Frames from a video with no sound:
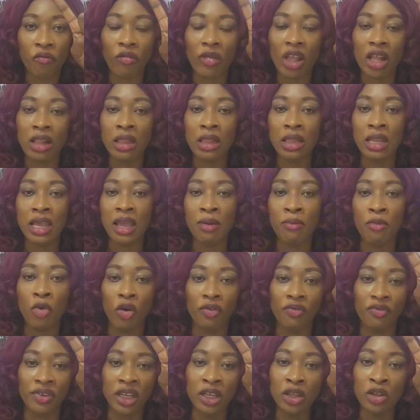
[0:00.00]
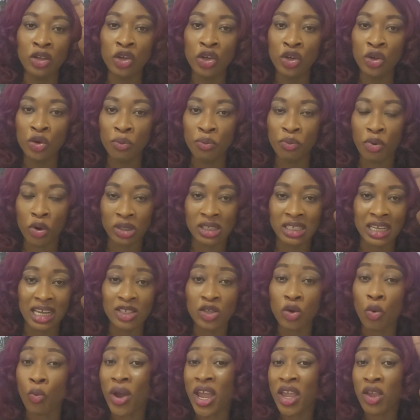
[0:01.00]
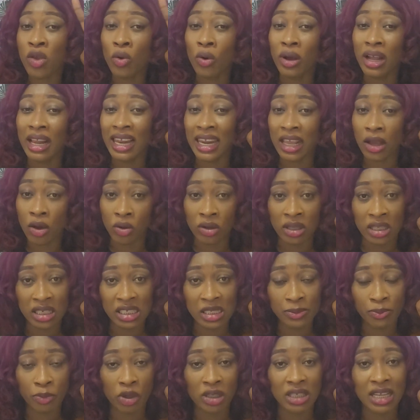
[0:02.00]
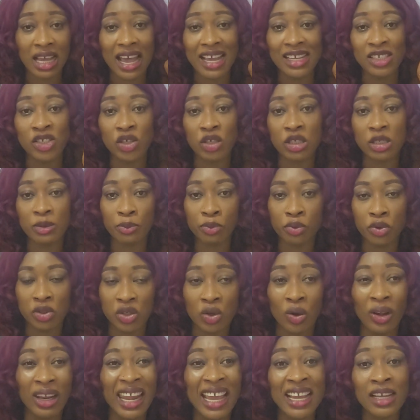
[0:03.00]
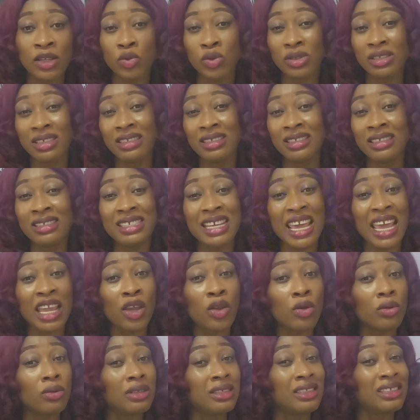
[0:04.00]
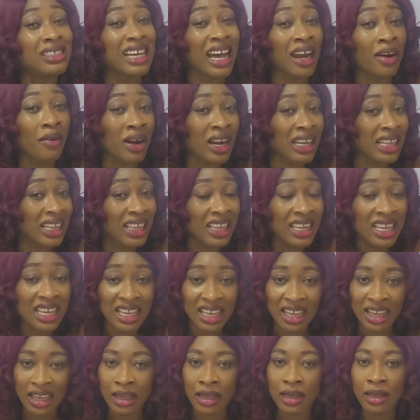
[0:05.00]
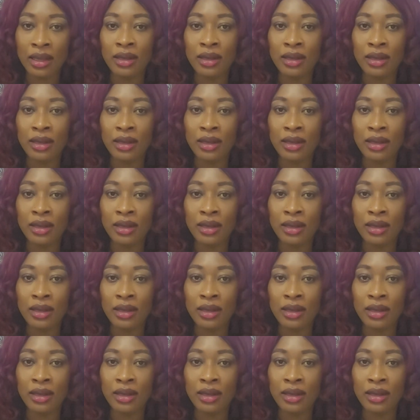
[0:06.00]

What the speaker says: name of the new portal. So when you click on this portal I just put online, it will take you directly